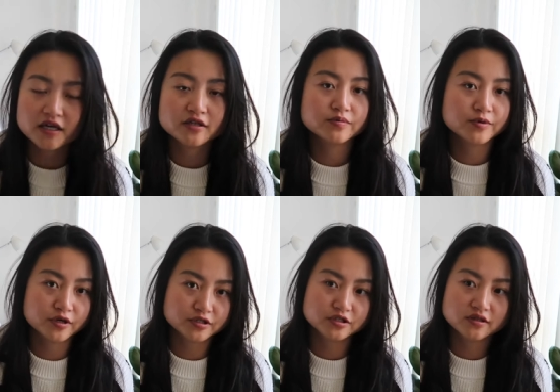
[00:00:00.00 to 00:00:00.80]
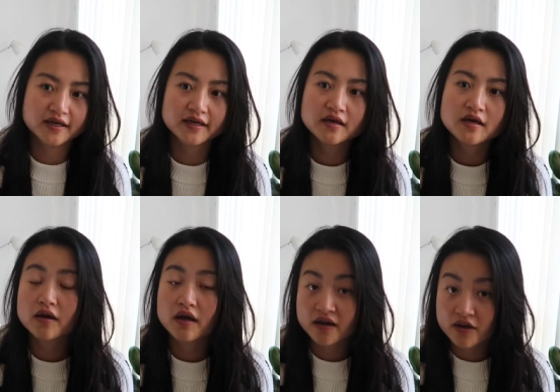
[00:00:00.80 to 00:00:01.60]
in the production line
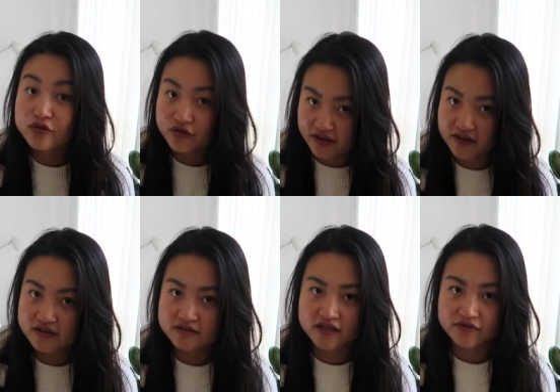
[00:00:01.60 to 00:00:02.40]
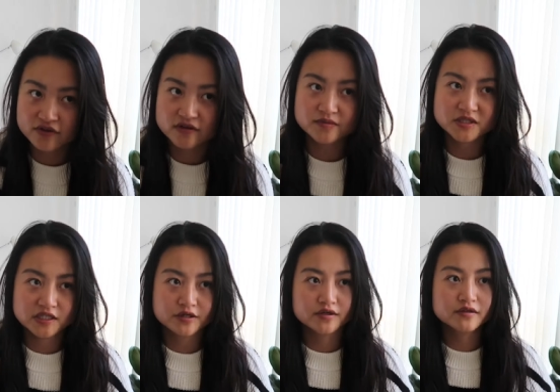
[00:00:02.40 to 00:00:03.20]
another thing is definitely the
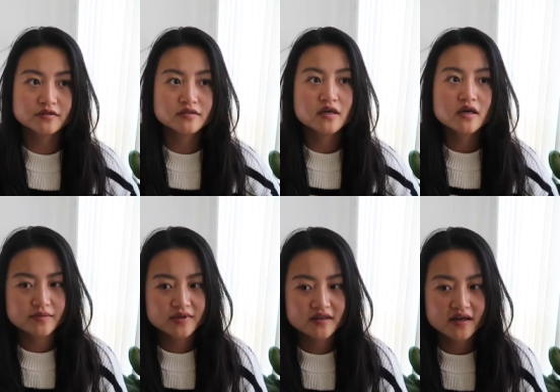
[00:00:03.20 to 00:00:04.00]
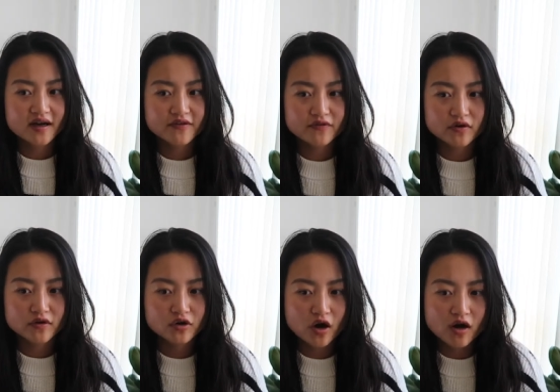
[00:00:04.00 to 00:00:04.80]
materials something that i've
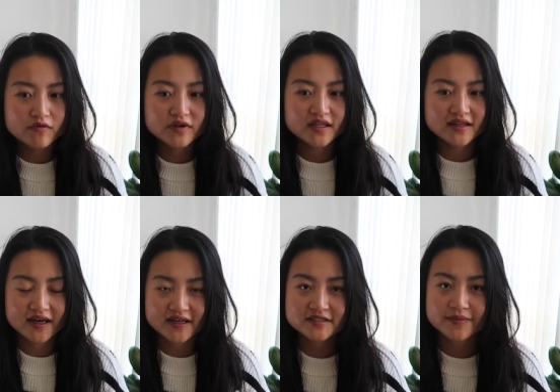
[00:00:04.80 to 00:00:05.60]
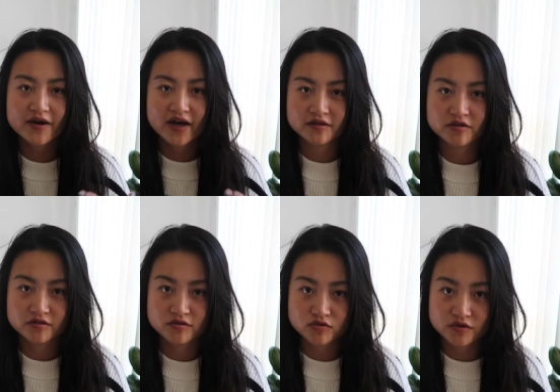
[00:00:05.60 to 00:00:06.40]
not really liked about & Other
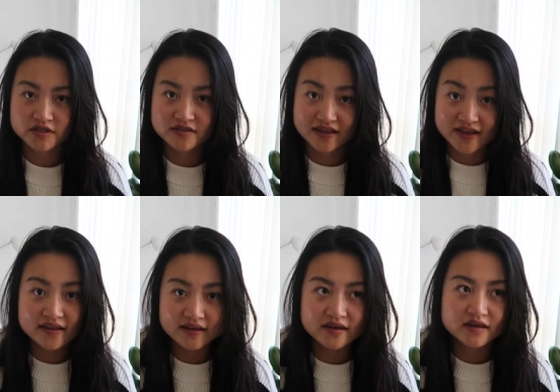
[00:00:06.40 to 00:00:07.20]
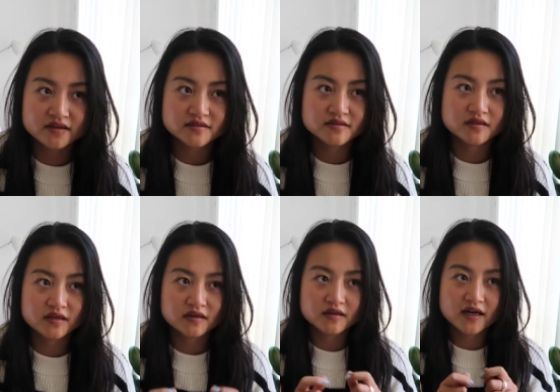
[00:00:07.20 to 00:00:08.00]
Stories lately is
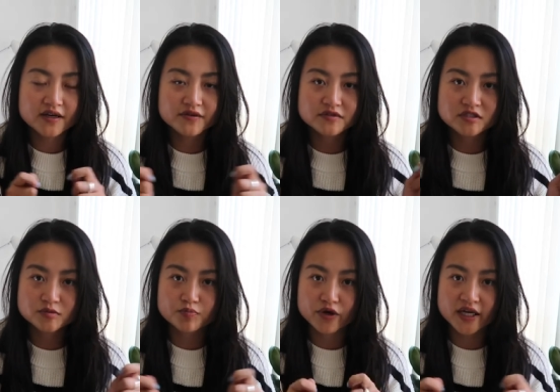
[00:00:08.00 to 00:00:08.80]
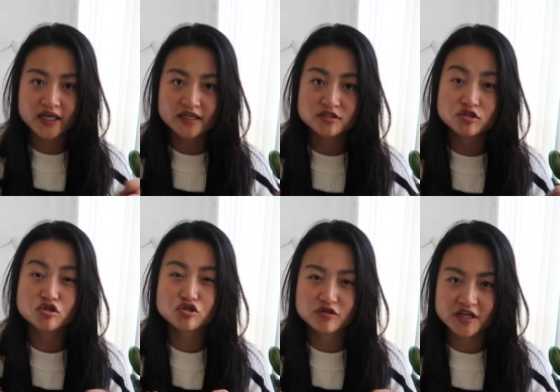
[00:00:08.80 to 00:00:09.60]
the kind of springy
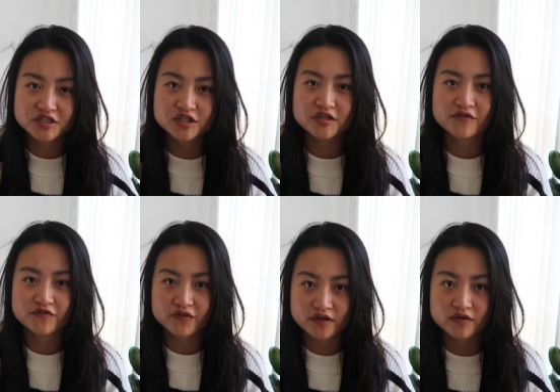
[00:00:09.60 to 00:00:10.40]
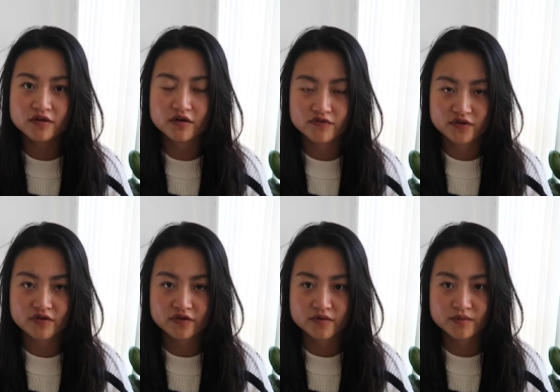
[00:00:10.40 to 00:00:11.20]
stretchy feel of
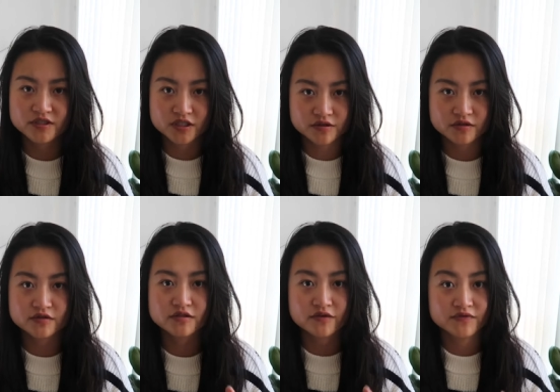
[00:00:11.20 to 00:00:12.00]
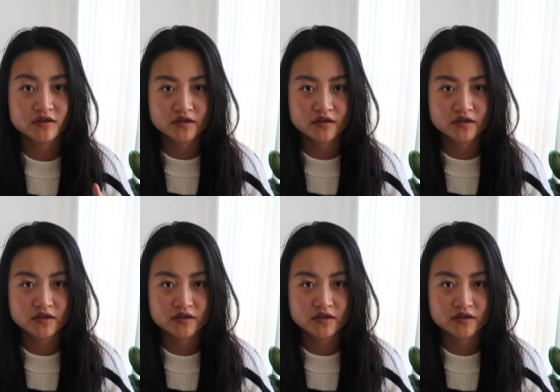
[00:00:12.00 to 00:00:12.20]
the materials of the